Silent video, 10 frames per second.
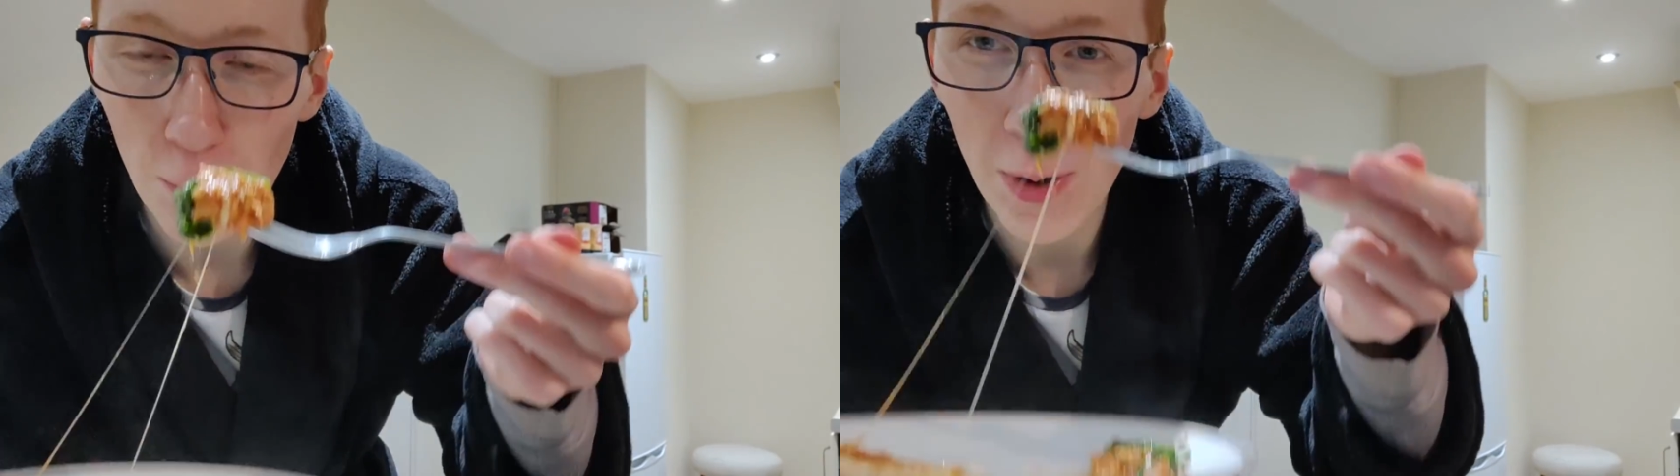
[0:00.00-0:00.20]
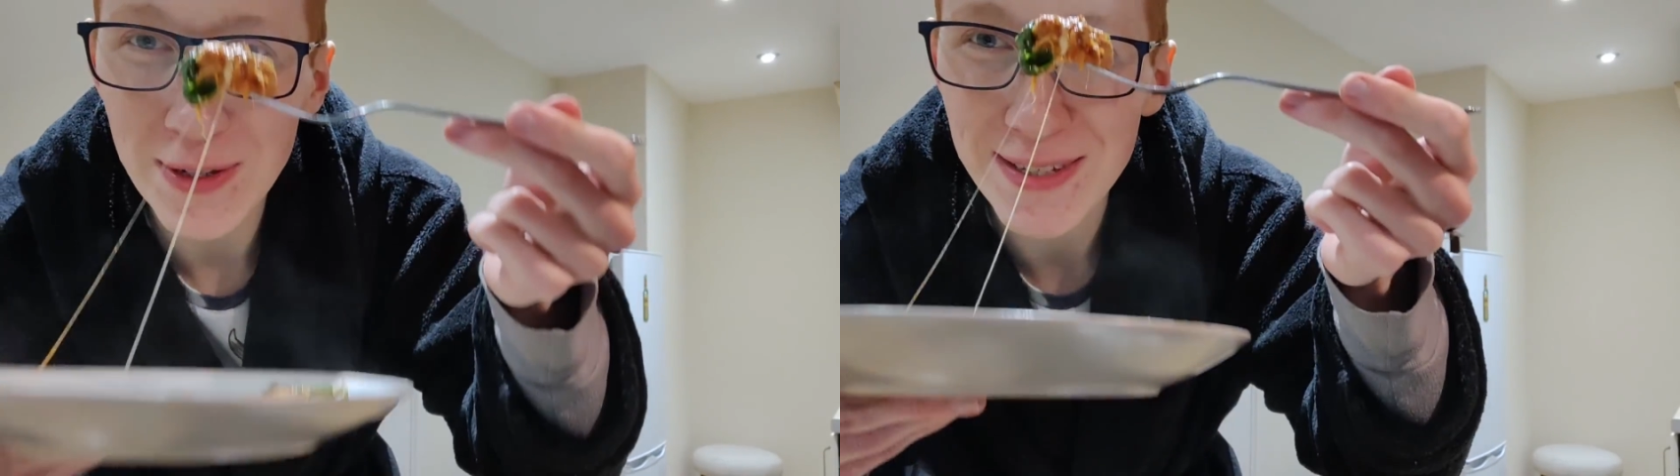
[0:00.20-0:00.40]

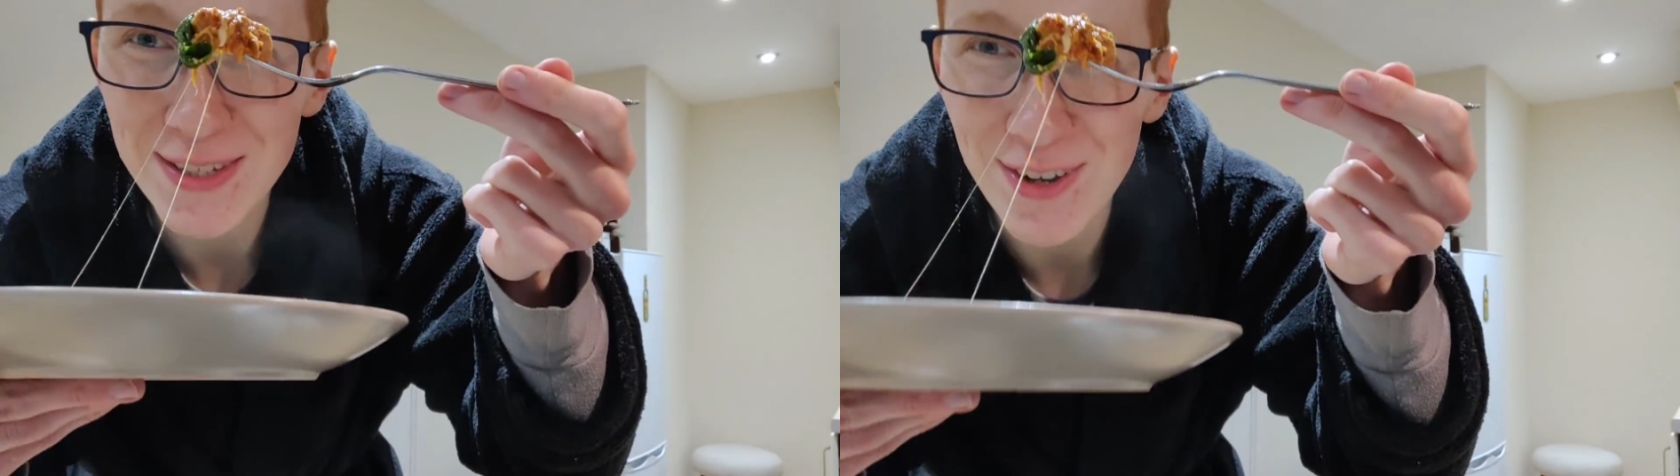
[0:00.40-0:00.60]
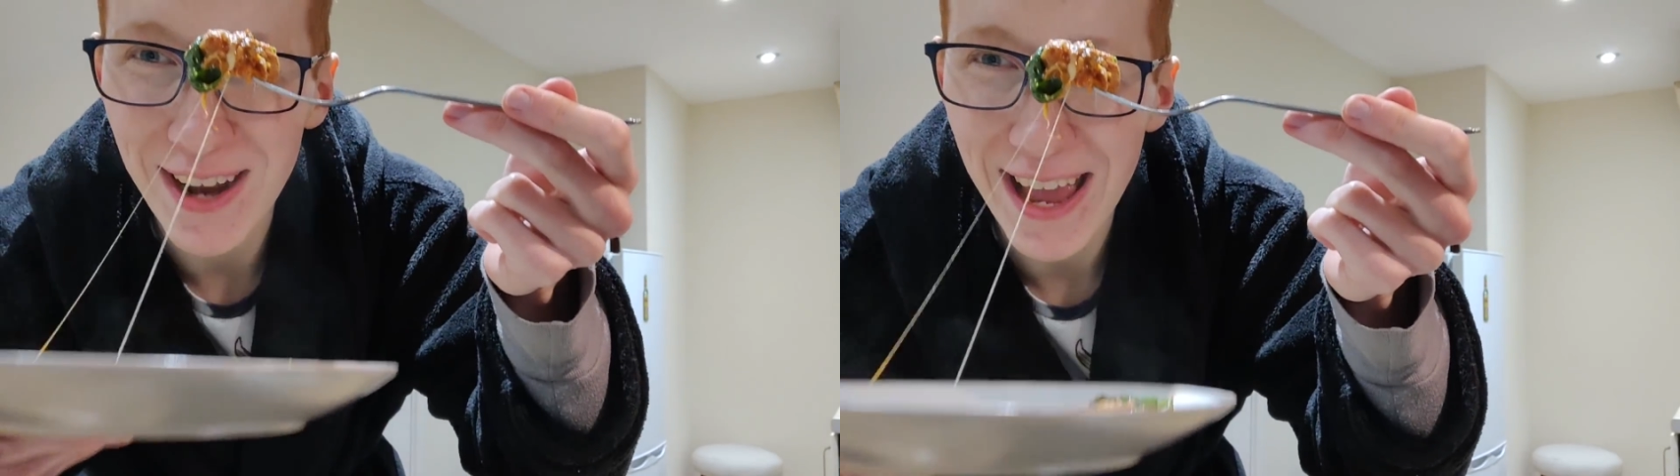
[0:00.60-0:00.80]

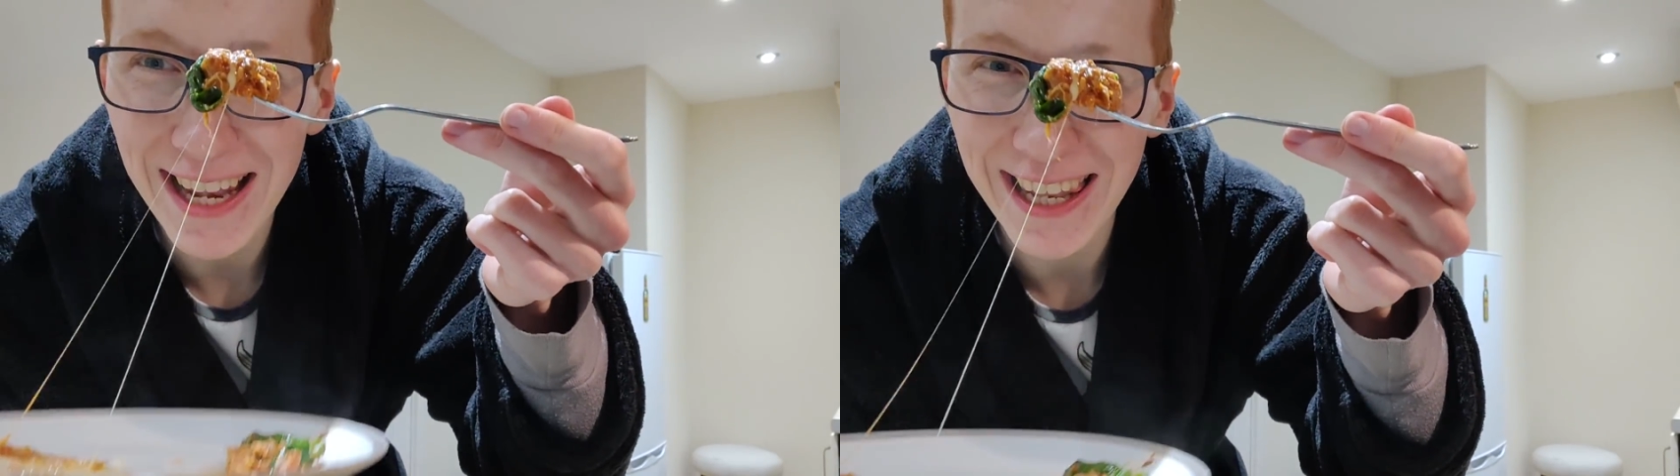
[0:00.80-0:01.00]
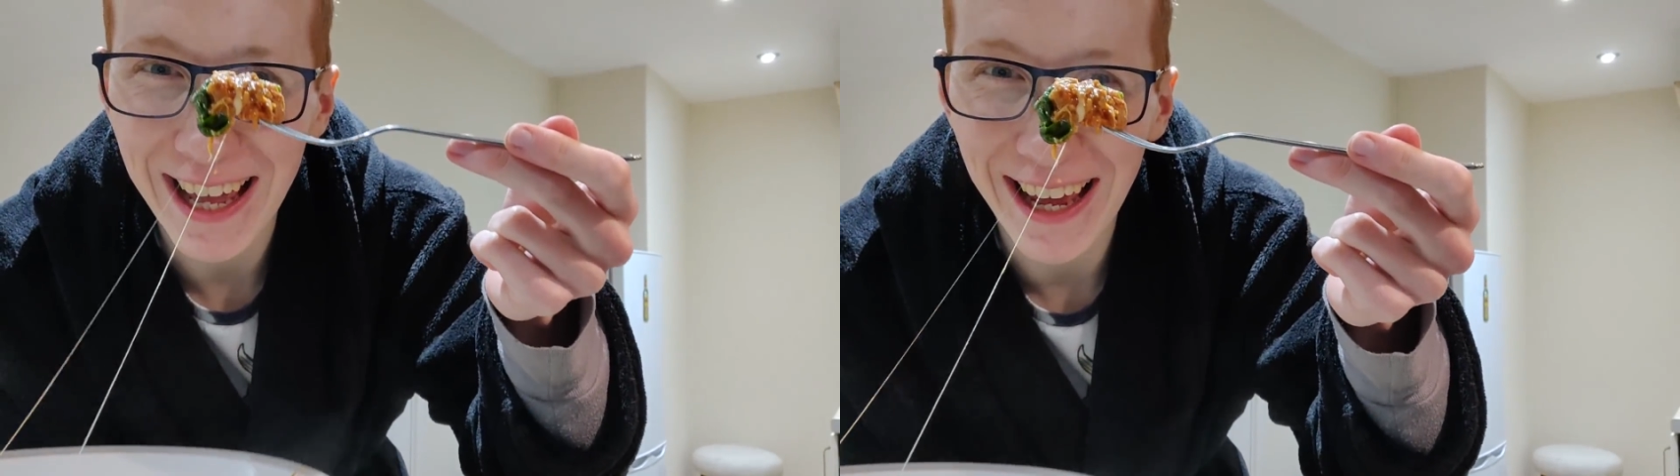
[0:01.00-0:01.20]

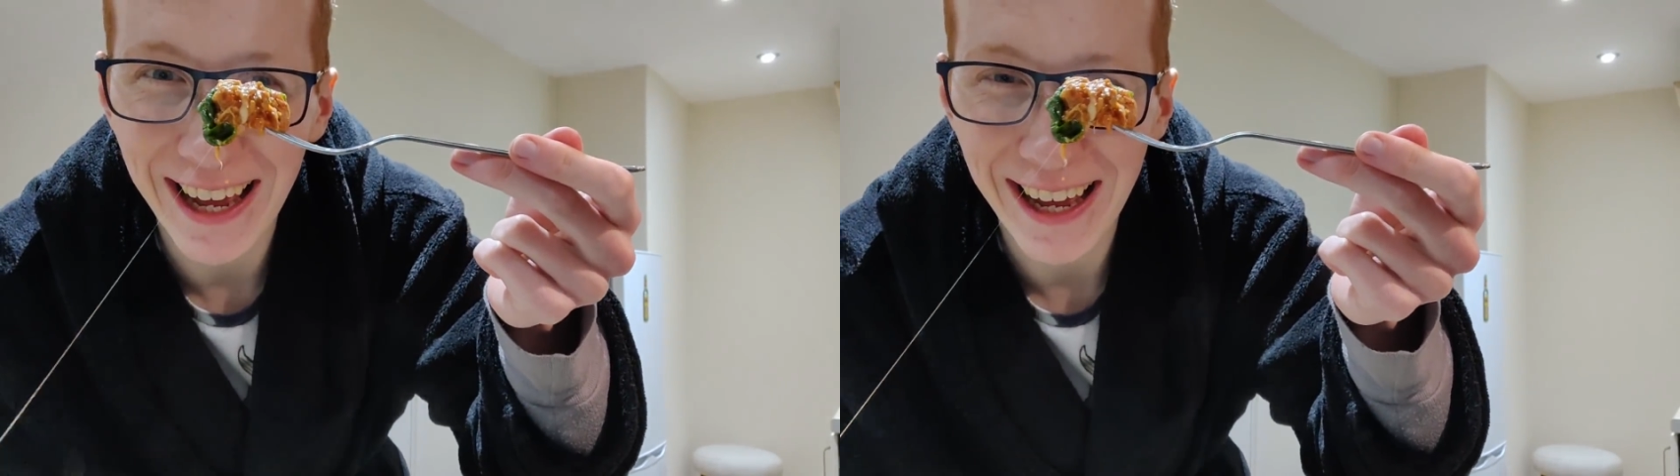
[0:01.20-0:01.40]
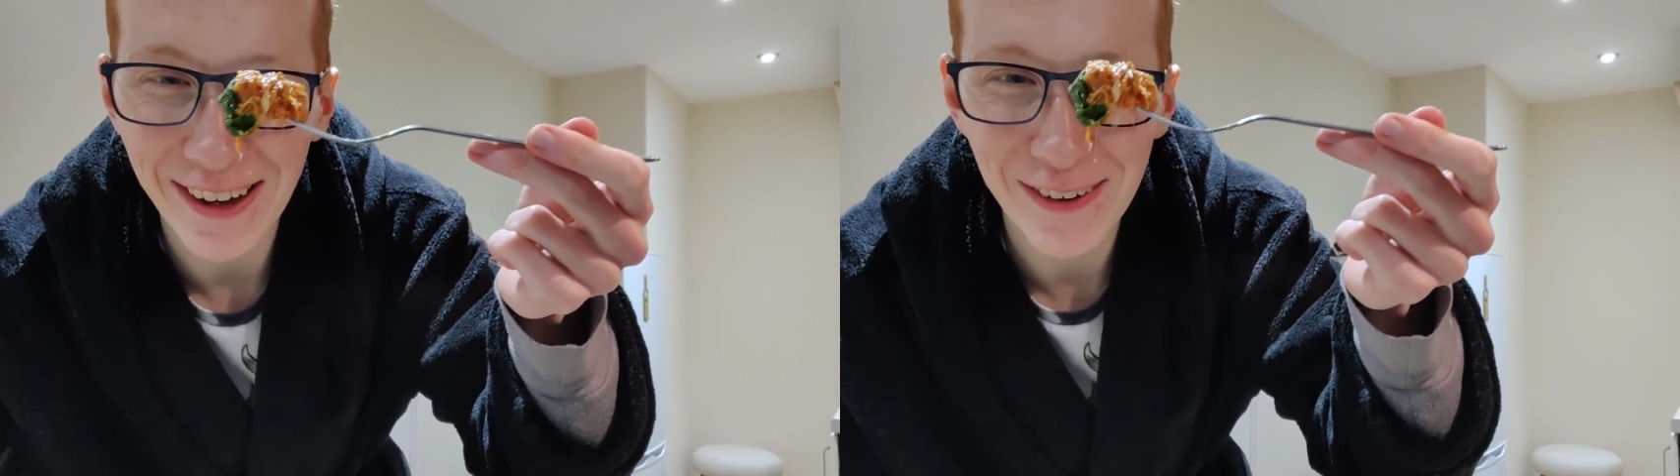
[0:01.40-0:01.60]
mozzarella.